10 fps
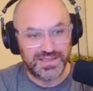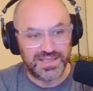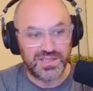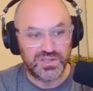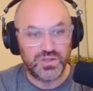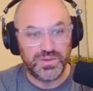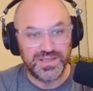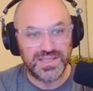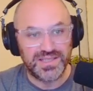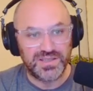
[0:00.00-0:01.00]
this new
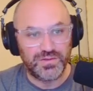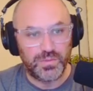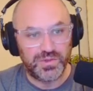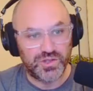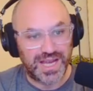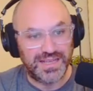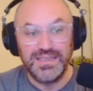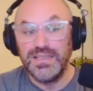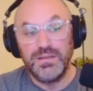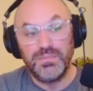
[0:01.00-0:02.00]
instance of OpenChat,
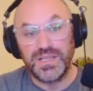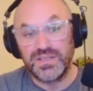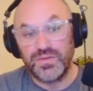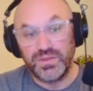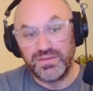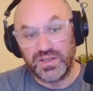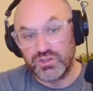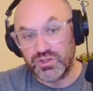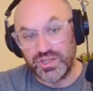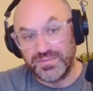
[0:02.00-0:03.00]
but it's fully
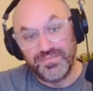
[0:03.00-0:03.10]
functional.